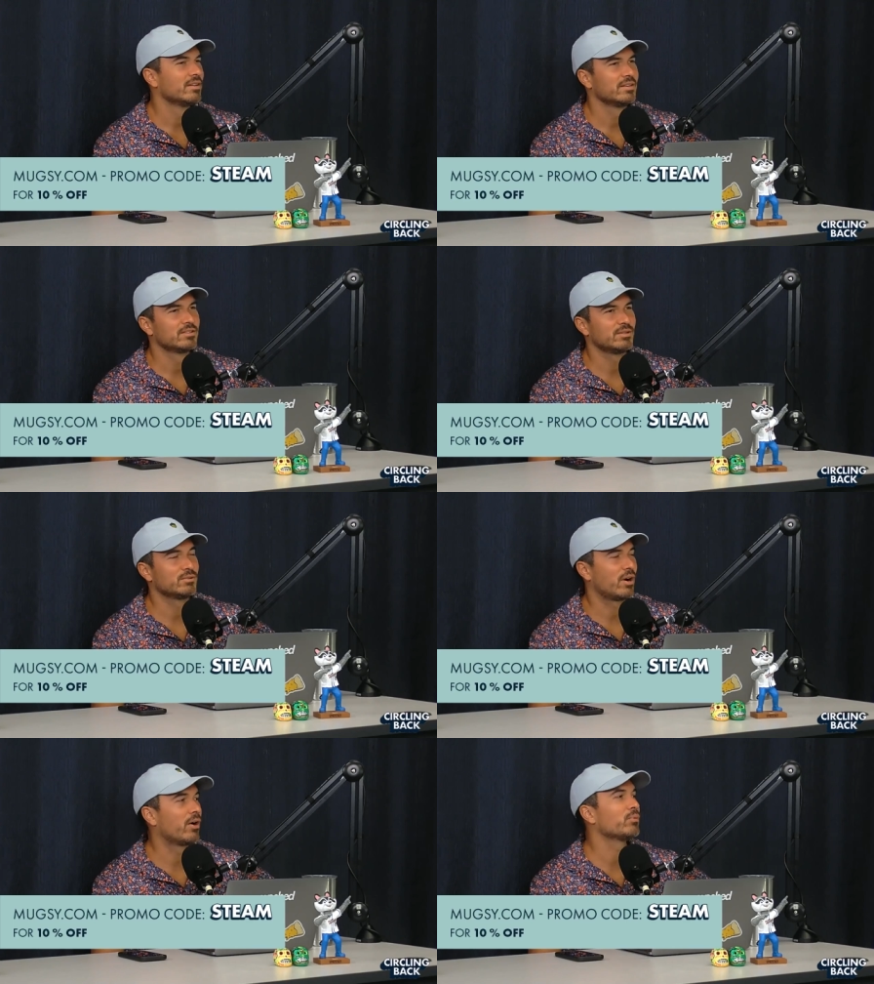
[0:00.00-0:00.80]
She
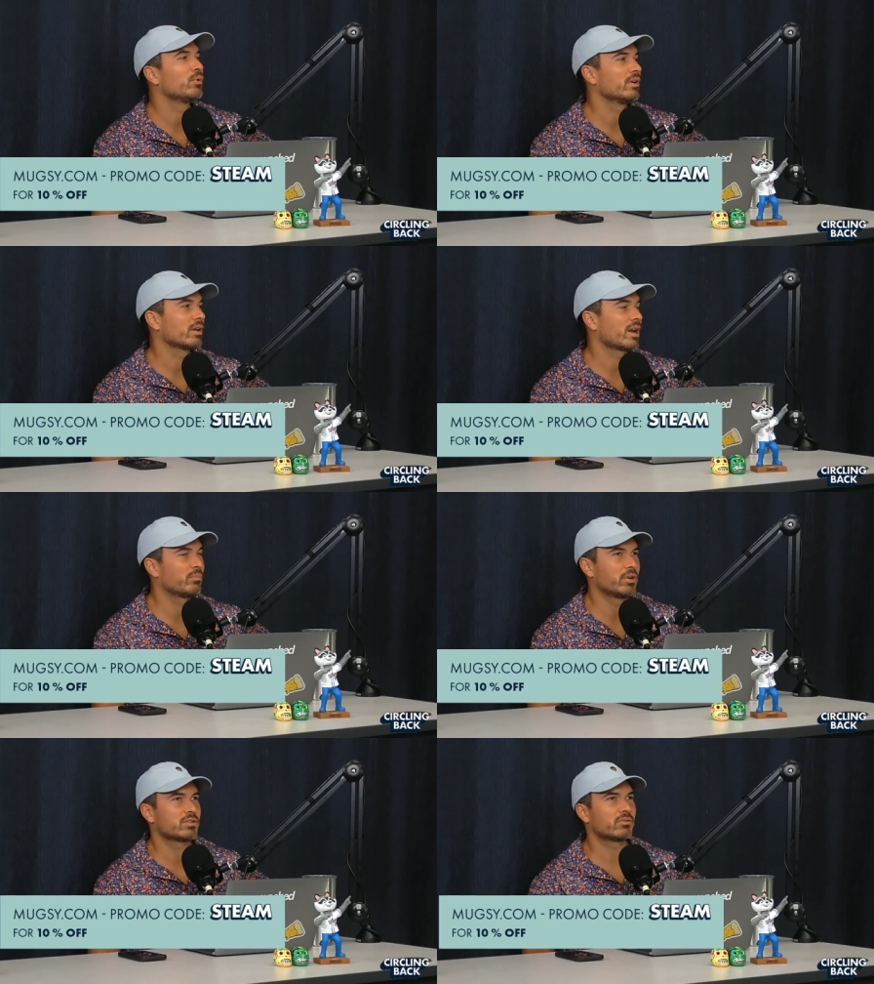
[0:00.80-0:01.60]
was on one. I got a
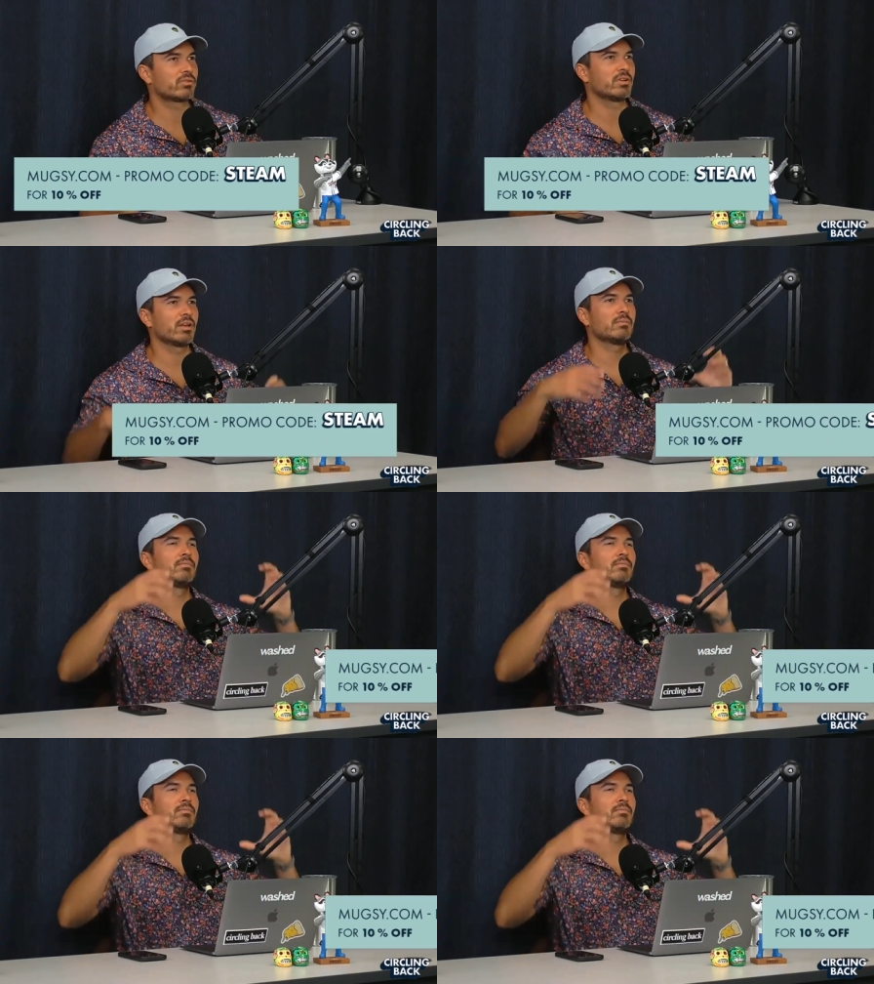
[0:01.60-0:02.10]
picture for, like,